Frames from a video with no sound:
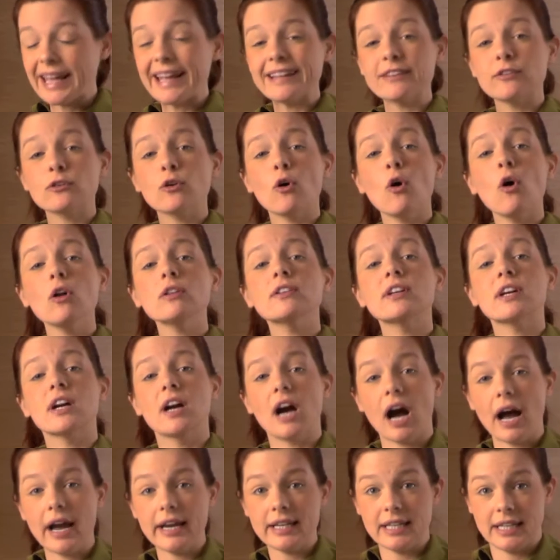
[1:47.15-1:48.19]
It's called the
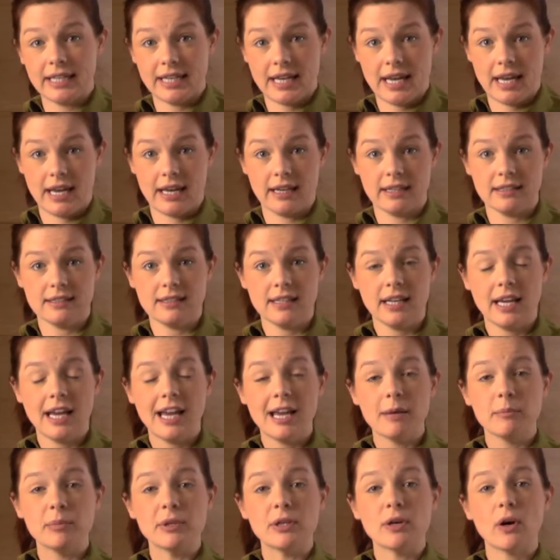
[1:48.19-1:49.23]
guiding hand
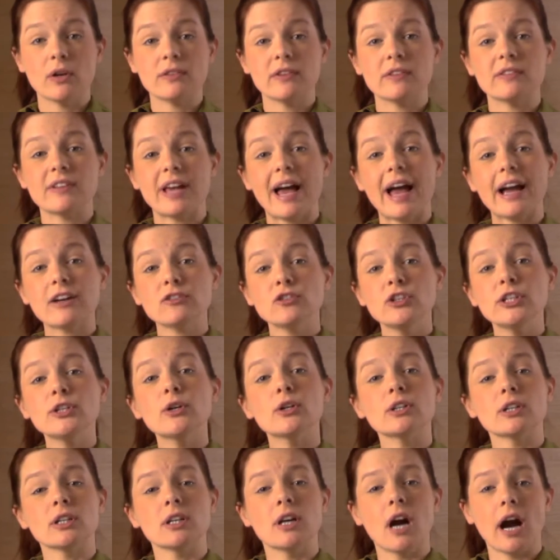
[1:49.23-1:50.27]
because it's actually
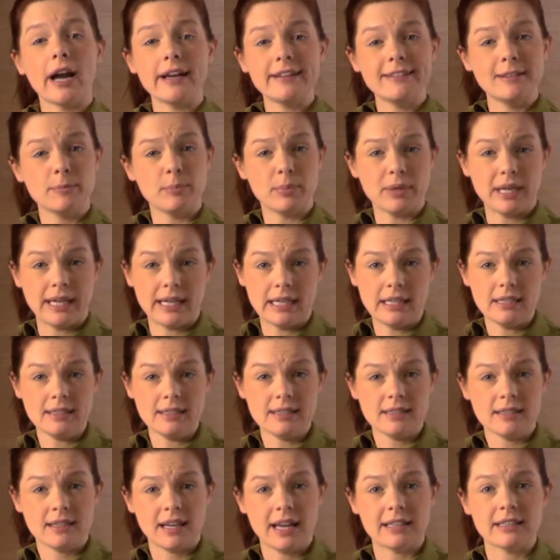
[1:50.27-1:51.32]
going to guide the
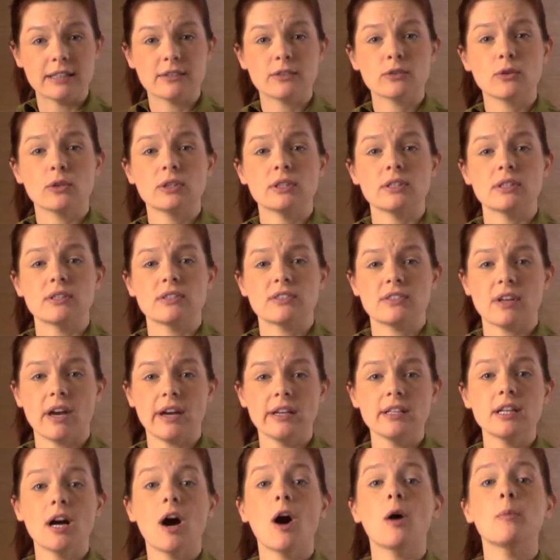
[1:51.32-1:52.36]
blade and it's going to
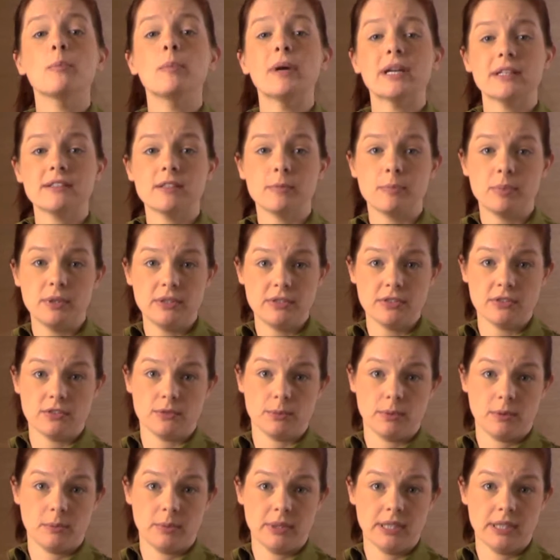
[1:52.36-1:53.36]
decide how big the pieces will